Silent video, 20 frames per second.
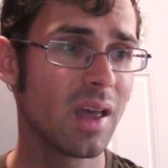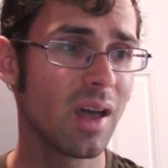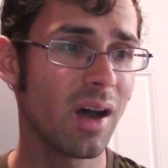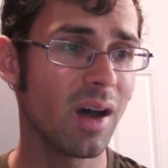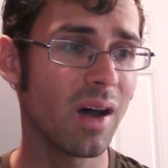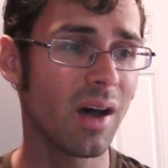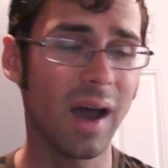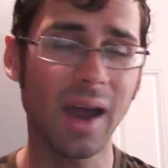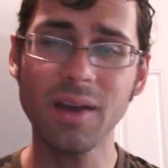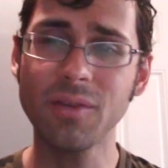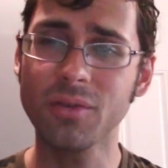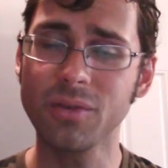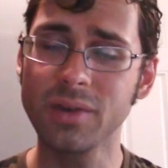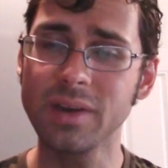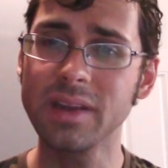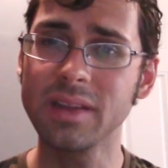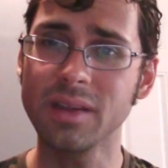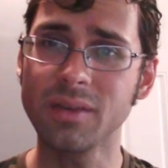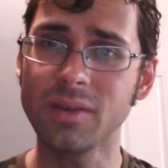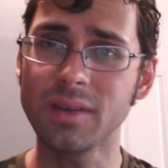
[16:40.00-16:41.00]
I
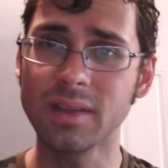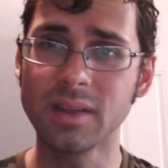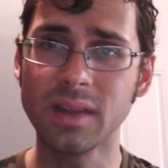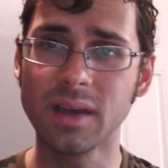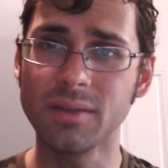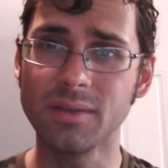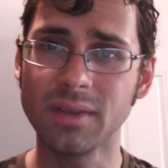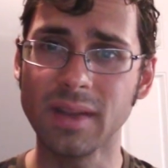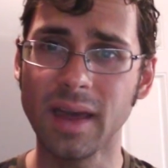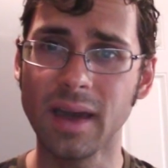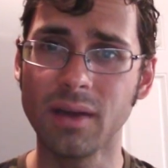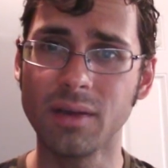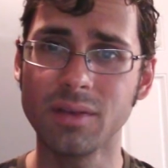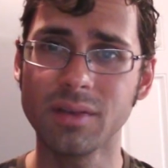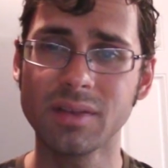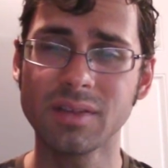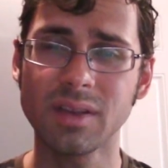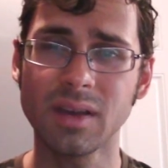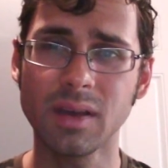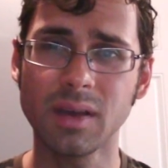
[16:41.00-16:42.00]
really, really loved
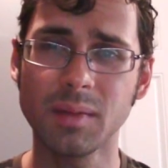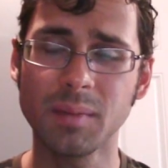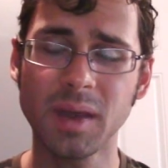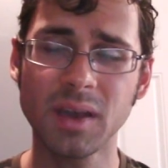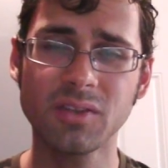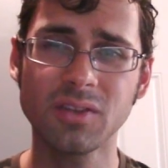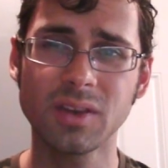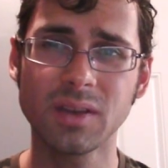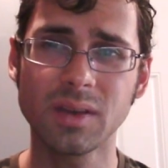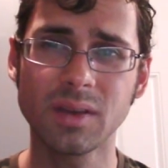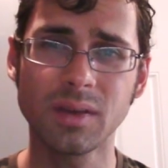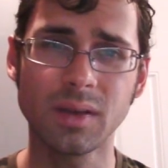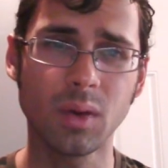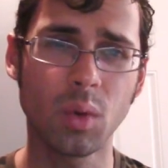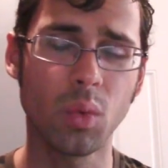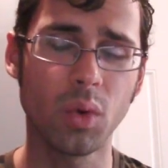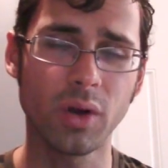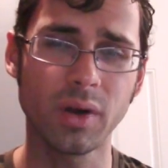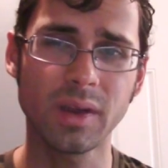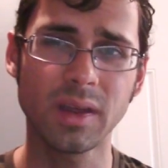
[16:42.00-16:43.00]
Laos. I'm actually like
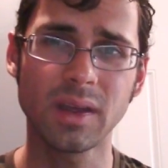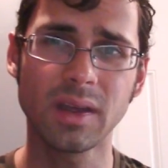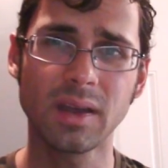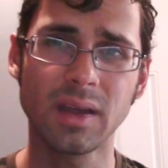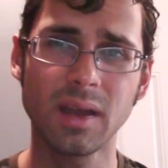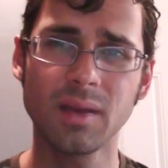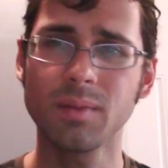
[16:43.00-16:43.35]
working.